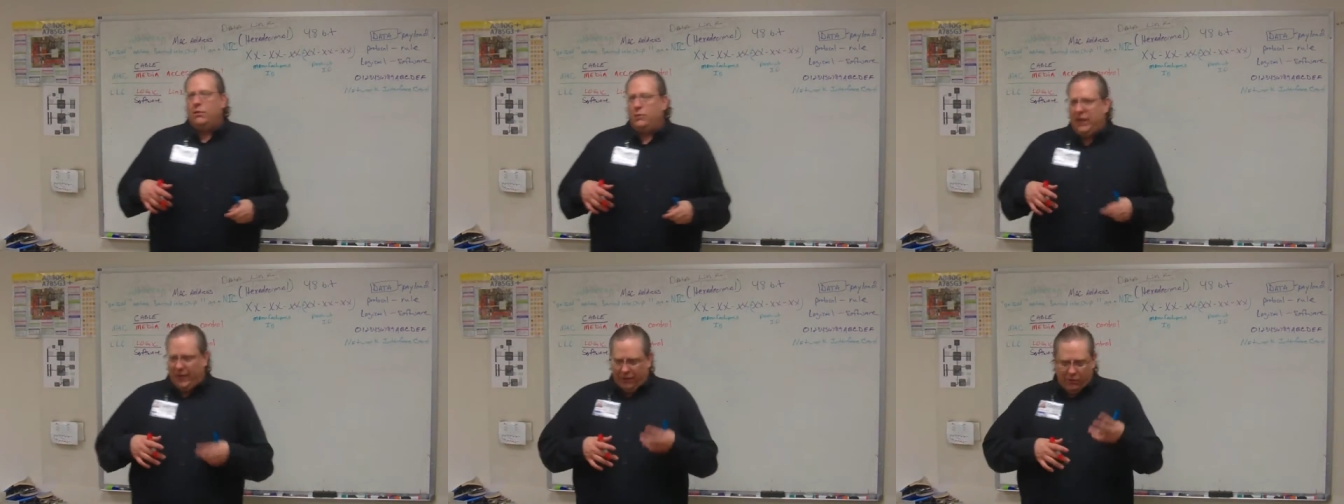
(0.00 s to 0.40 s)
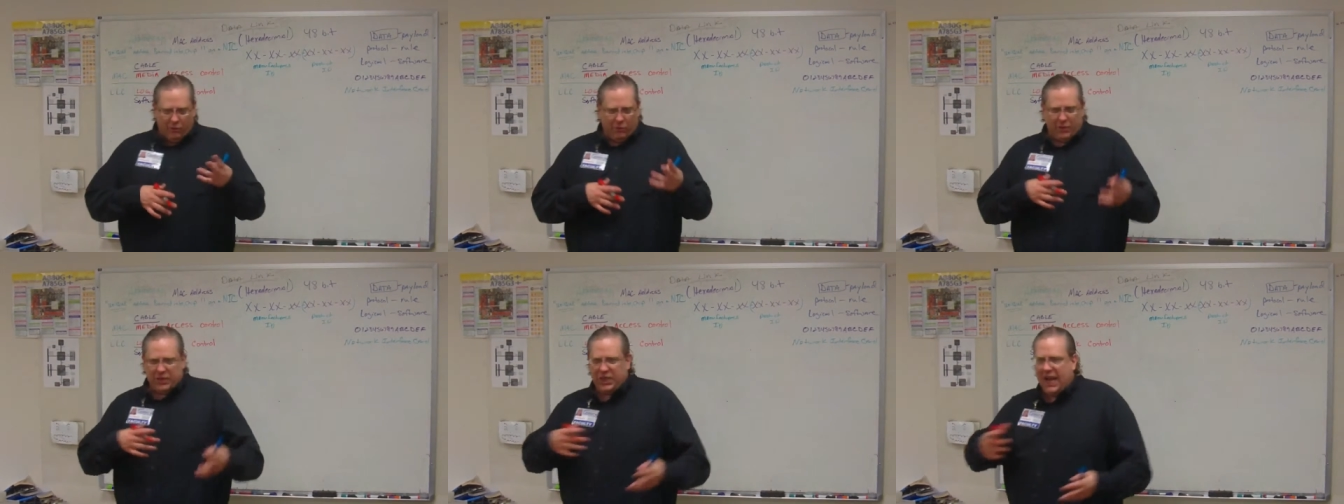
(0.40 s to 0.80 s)
Right,
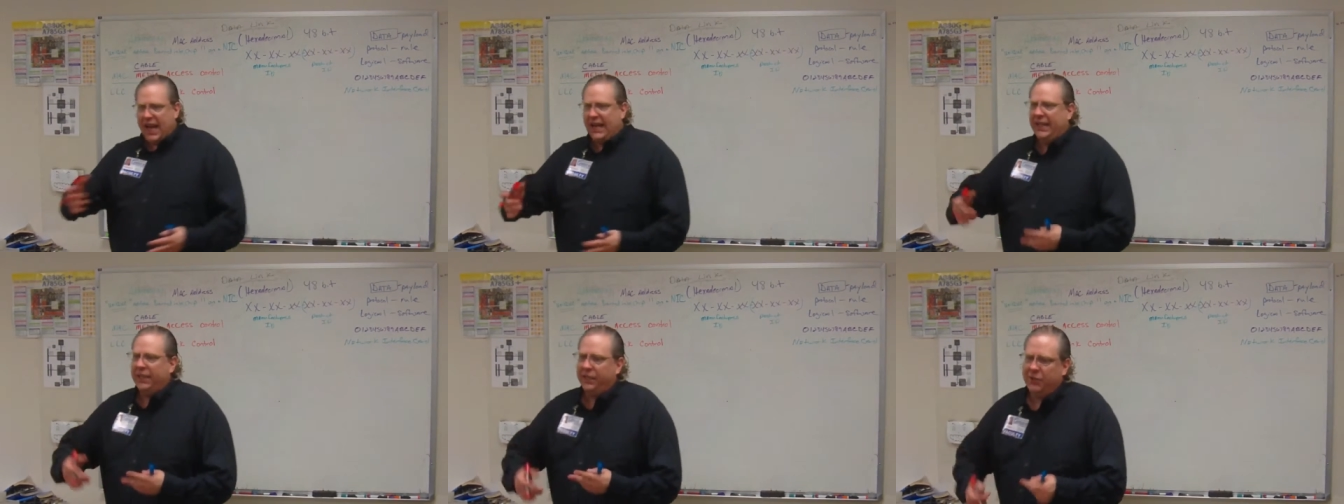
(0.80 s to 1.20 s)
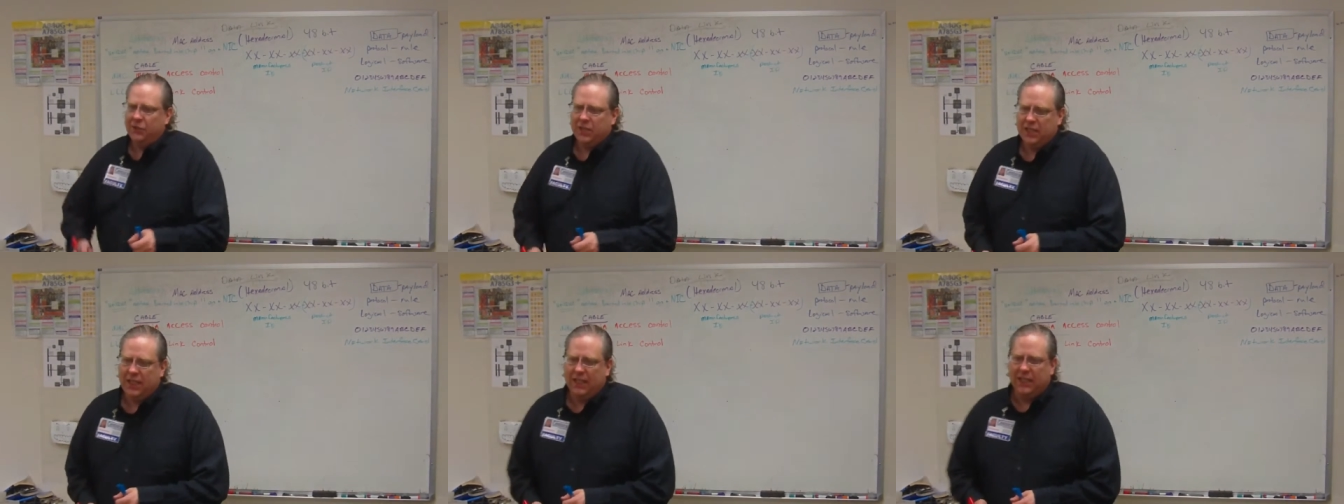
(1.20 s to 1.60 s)
or we're chatting and you
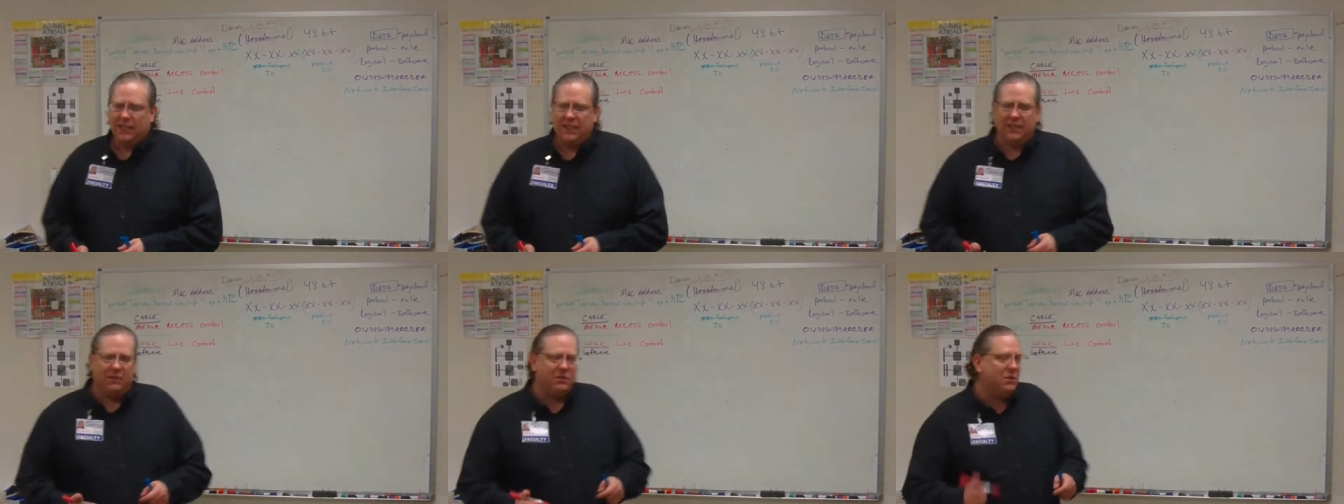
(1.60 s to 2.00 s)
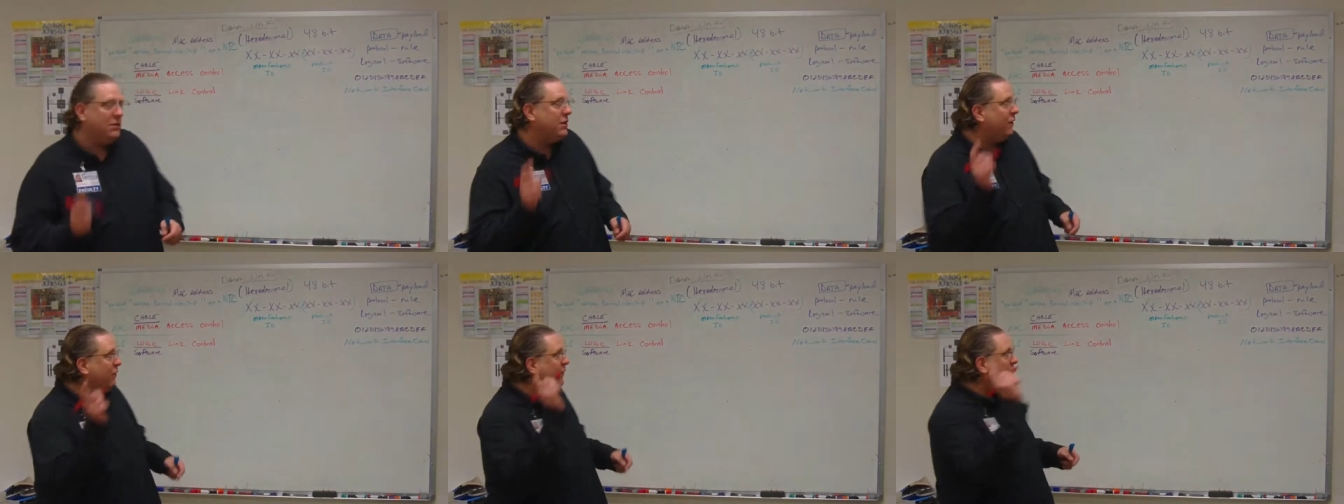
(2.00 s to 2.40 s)
decide to send it to you.
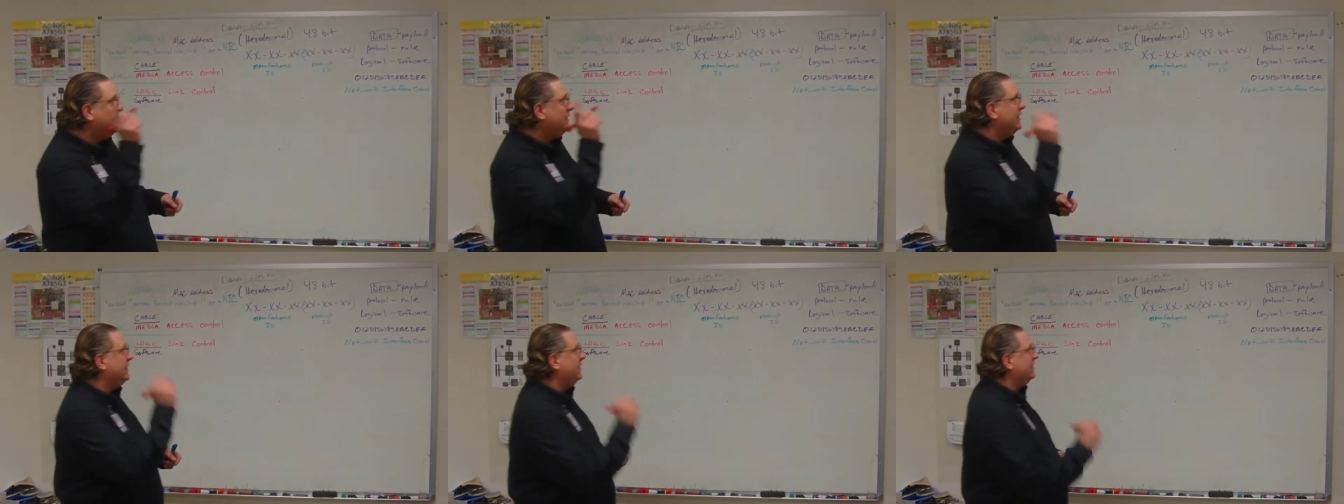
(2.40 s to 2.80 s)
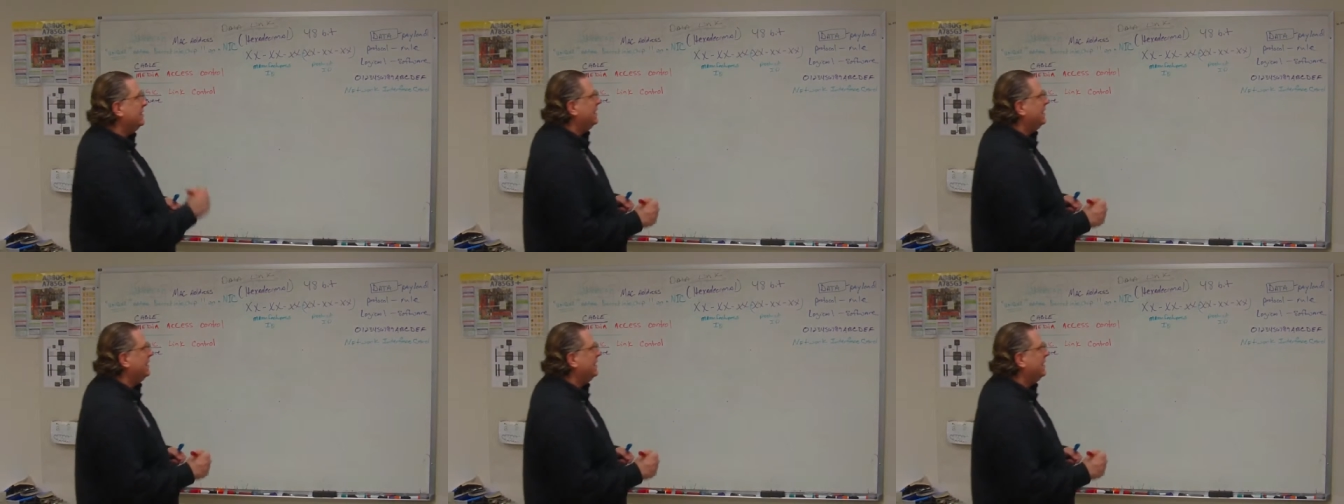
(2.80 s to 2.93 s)
So the first thing that's